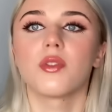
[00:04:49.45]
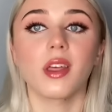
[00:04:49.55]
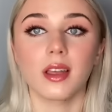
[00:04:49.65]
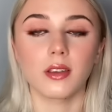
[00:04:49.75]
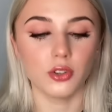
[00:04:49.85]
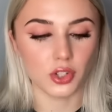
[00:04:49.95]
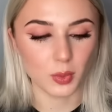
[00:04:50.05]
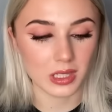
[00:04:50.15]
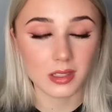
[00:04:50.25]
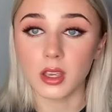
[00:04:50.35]
fact that
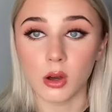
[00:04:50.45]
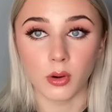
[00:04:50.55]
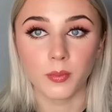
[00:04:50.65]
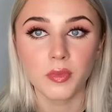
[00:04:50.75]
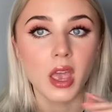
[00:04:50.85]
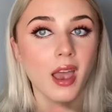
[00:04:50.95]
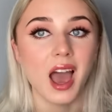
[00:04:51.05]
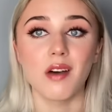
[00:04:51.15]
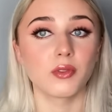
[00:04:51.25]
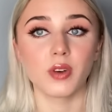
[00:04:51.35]
YouTubers still
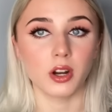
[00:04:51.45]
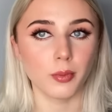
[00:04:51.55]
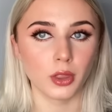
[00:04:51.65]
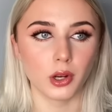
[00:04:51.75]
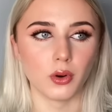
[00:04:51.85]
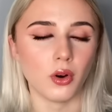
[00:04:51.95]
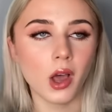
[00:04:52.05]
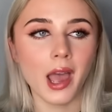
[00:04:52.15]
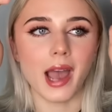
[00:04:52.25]
haven't read up on the law,